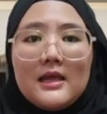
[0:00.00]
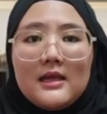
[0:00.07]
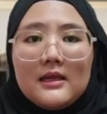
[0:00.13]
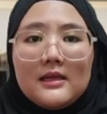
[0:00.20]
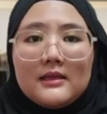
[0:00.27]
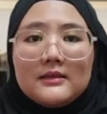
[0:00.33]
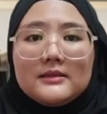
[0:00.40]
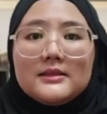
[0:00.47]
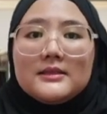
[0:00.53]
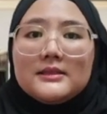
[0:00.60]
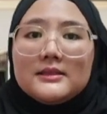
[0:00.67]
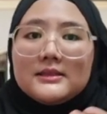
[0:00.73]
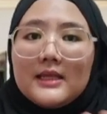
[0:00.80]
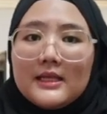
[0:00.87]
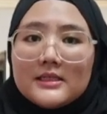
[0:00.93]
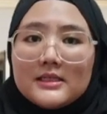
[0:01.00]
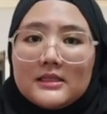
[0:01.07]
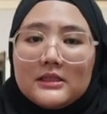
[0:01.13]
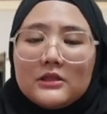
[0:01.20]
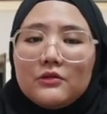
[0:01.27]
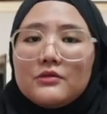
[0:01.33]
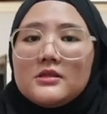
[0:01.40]
And this is
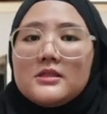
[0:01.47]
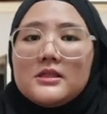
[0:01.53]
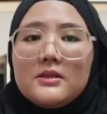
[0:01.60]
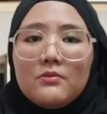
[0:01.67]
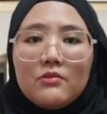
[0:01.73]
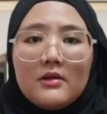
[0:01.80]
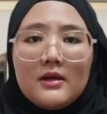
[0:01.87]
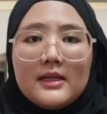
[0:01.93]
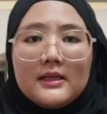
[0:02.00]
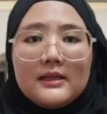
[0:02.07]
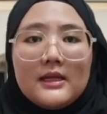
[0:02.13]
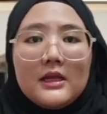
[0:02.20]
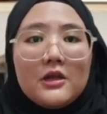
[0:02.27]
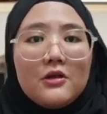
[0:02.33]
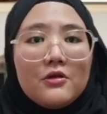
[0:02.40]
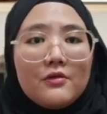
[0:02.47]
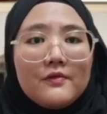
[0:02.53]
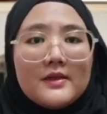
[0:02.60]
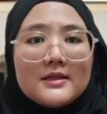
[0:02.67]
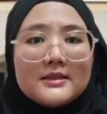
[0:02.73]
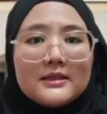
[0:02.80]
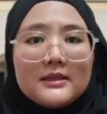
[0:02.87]
actually to stimulate their
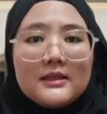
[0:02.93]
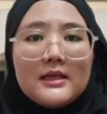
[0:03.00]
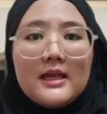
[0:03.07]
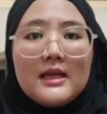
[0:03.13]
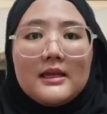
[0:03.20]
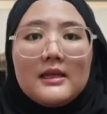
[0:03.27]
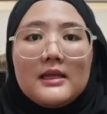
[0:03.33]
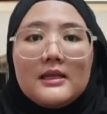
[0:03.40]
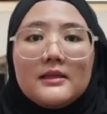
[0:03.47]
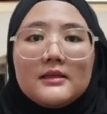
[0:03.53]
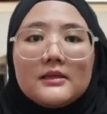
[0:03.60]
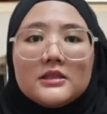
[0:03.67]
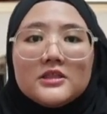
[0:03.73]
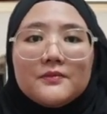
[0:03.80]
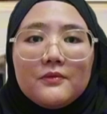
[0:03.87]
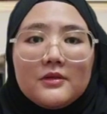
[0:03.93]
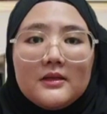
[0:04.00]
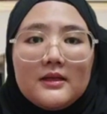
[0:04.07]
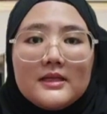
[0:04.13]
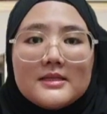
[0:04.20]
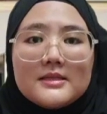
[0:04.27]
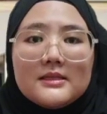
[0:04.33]
curiosity and interest for
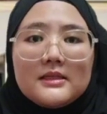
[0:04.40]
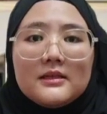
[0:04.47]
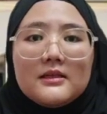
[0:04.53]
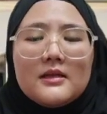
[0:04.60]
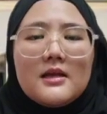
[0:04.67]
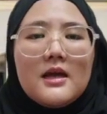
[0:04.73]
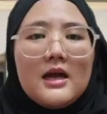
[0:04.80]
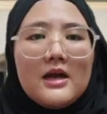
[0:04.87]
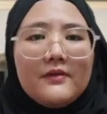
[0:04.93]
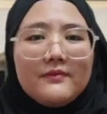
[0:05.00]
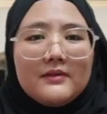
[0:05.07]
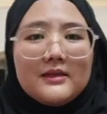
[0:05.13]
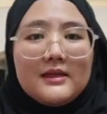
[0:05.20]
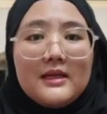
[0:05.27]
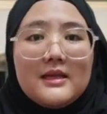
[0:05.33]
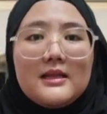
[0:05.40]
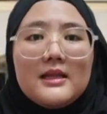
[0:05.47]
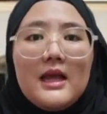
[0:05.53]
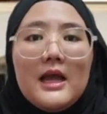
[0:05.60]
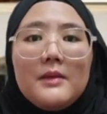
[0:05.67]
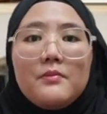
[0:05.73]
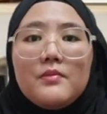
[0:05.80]
the lesson. After
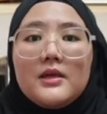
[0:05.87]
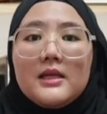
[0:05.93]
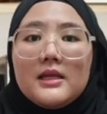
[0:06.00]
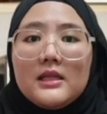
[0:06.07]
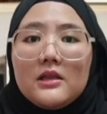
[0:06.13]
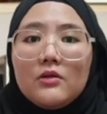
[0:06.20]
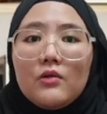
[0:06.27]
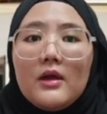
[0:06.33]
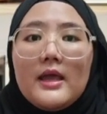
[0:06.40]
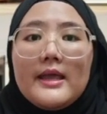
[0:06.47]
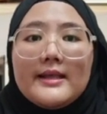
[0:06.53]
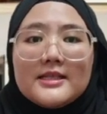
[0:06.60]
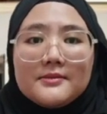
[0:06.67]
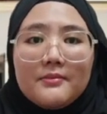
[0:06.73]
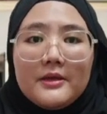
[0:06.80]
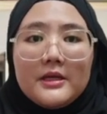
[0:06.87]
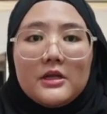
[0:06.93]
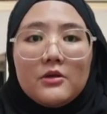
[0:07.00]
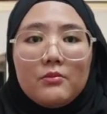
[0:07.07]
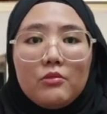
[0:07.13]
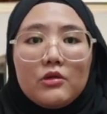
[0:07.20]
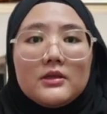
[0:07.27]
that, I began to
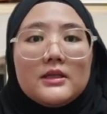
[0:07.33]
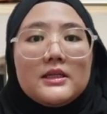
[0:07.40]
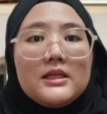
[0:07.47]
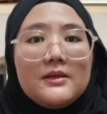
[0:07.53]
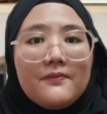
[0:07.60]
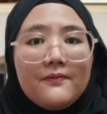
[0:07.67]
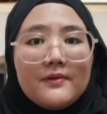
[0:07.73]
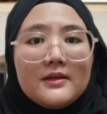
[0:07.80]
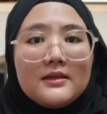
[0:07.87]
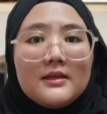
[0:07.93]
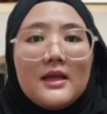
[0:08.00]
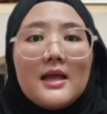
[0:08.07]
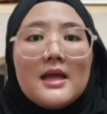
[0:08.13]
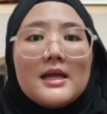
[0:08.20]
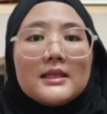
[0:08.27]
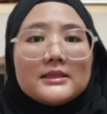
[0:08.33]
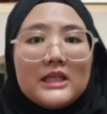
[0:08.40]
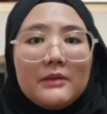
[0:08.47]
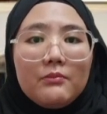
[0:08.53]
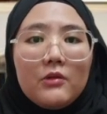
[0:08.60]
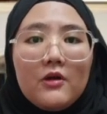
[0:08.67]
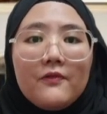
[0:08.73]
explain about different
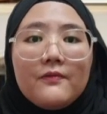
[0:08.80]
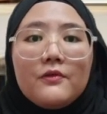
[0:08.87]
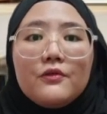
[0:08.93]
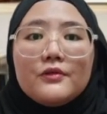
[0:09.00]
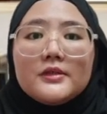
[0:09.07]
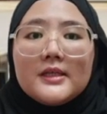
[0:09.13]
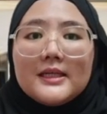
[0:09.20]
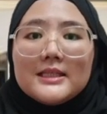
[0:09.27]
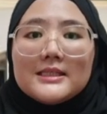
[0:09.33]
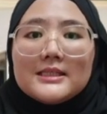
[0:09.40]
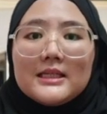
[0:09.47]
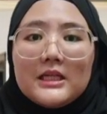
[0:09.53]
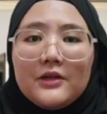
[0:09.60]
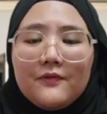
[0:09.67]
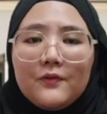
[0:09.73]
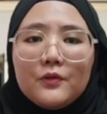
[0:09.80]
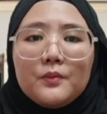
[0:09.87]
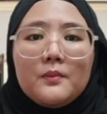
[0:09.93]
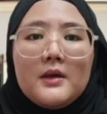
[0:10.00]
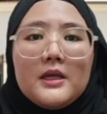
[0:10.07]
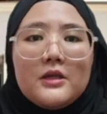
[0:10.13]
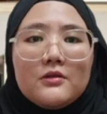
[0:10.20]
type of nutrients in
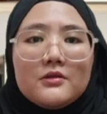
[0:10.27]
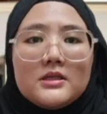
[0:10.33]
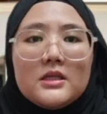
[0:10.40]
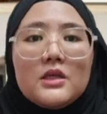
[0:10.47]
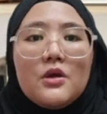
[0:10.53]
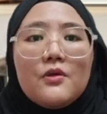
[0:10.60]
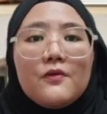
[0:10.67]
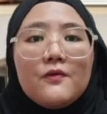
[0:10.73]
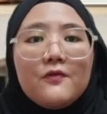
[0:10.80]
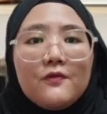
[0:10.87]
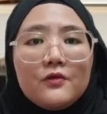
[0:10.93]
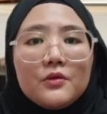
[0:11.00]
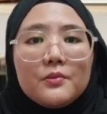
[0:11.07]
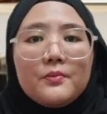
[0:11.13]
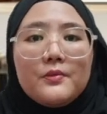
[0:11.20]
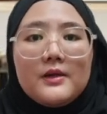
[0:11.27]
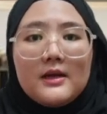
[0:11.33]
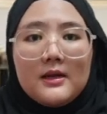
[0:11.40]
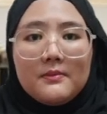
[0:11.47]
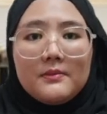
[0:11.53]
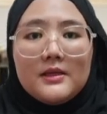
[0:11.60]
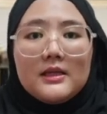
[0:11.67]
food by using food
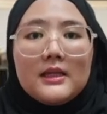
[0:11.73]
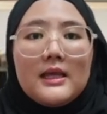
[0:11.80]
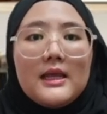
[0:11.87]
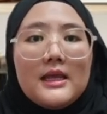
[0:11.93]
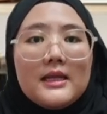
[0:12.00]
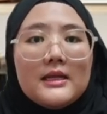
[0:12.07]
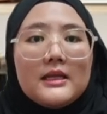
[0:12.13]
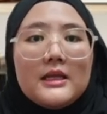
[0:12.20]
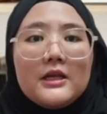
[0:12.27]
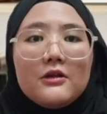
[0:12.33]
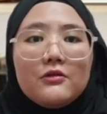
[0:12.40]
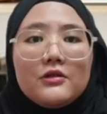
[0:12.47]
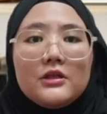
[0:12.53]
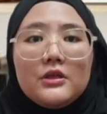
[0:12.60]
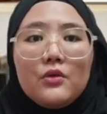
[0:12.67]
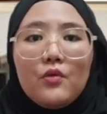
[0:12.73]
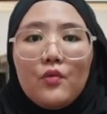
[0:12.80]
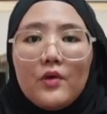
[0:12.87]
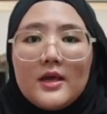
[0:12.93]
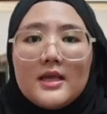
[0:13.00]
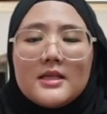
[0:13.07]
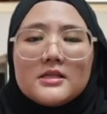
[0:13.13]
pyramid and include the
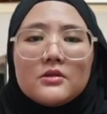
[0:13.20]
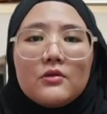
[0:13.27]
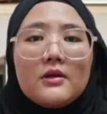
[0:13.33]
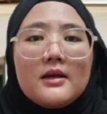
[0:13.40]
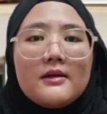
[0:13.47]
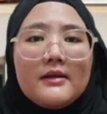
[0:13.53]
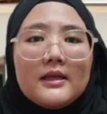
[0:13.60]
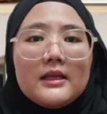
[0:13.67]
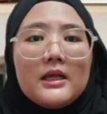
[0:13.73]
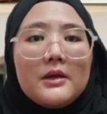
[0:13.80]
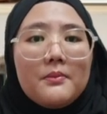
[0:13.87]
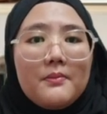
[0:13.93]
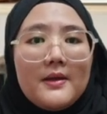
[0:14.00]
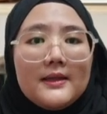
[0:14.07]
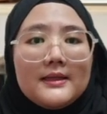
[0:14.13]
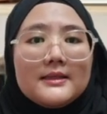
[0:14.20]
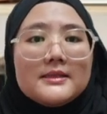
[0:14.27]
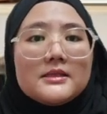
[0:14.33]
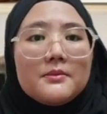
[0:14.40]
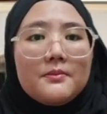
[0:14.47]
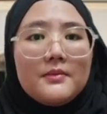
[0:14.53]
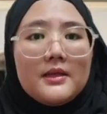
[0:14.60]
ways to create a
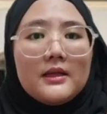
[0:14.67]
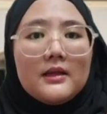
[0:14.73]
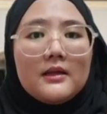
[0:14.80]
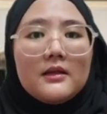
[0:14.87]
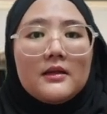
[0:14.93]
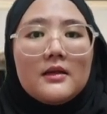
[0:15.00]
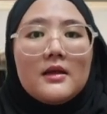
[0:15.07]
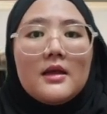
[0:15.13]
balanced meal.